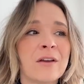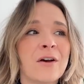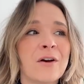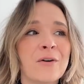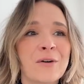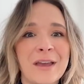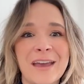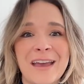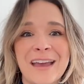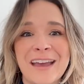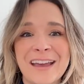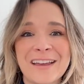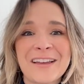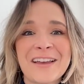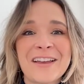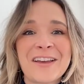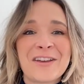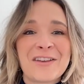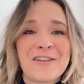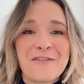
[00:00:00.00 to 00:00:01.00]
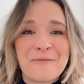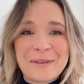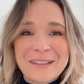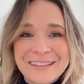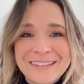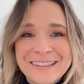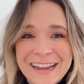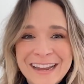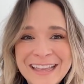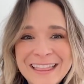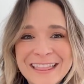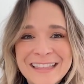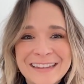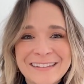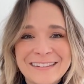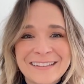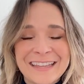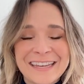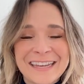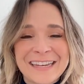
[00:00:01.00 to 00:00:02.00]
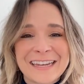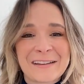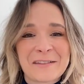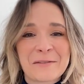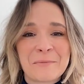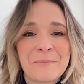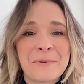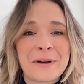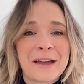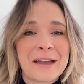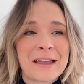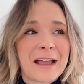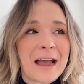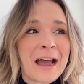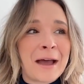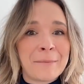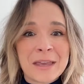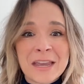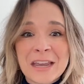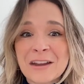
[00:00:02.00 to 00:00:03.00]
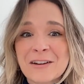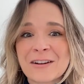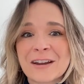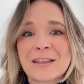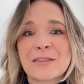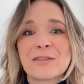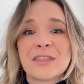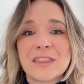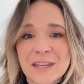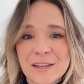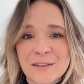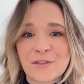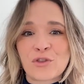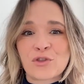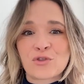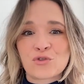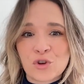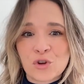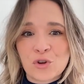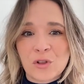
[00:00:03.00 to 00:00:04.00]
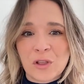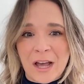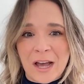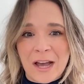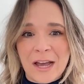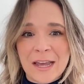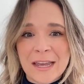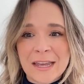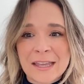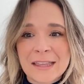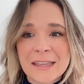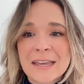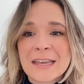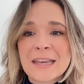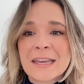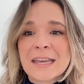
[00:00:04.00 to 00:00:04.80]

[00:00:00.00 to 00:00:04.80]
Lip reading: okay, you've been saying these things, but I'm hearing this through line.